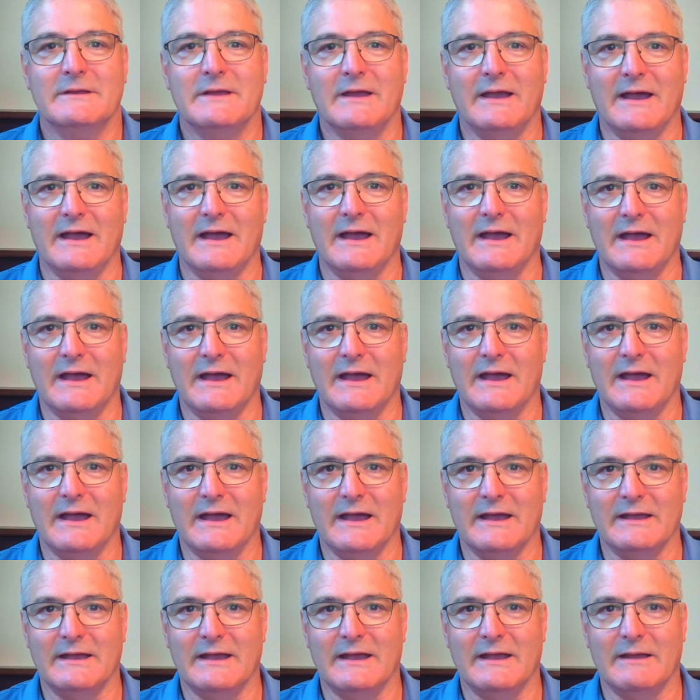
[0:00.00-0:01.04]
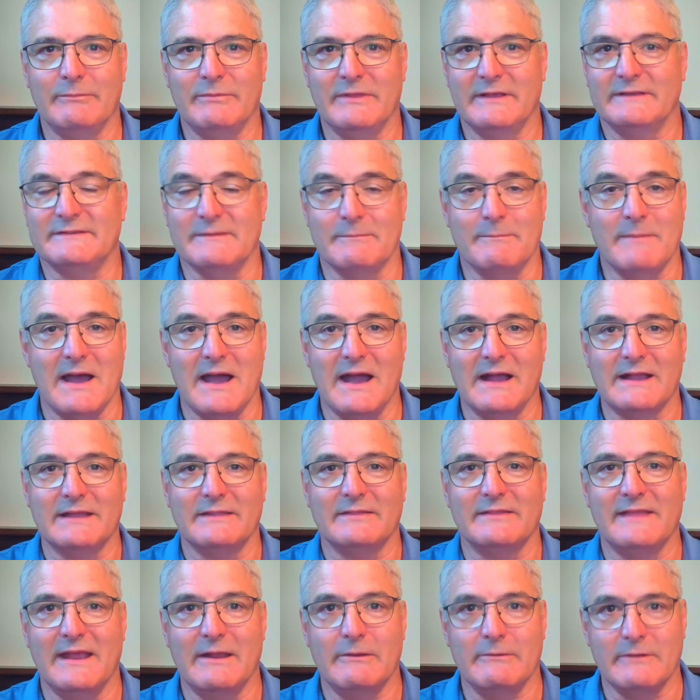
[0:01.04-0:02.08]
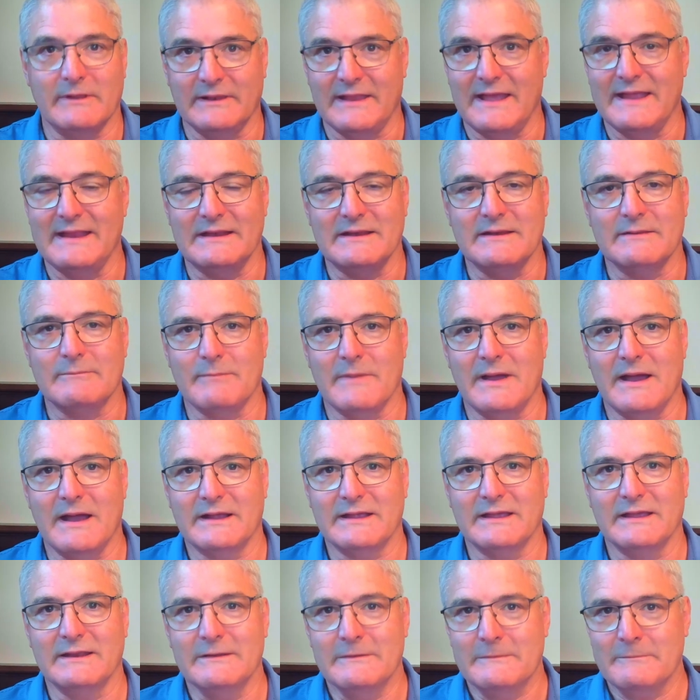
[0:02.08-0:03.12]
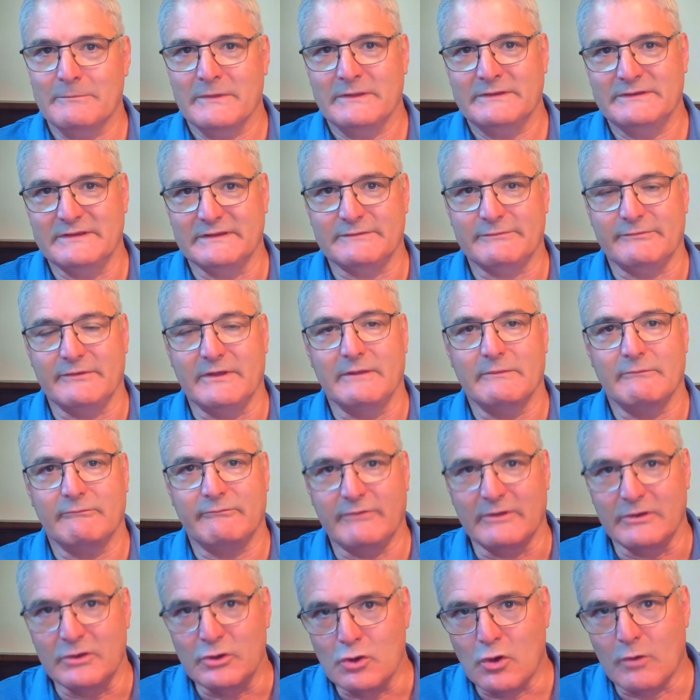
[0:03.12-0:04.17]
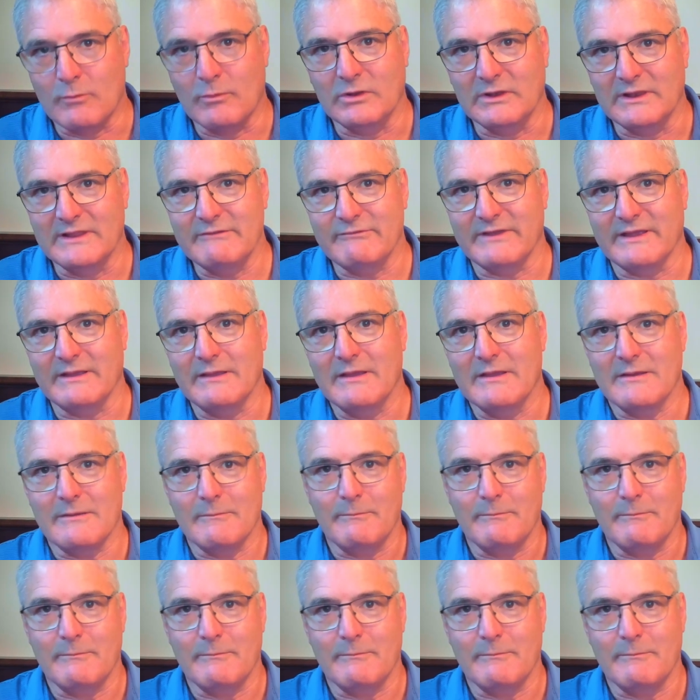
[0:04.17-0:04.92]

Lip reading: There's a market there, a latent market just for normal living.